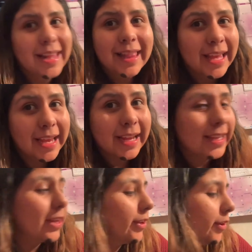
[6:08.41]
Like,
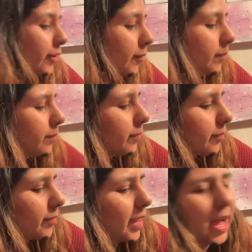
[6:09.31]
you know,
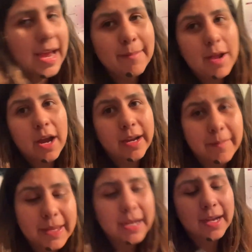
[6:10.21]
I am not going to
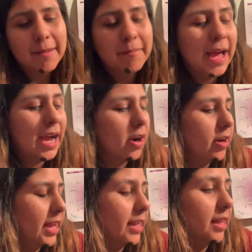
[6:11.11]
be cutting back on
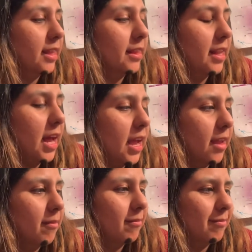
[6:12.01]
anything that I'm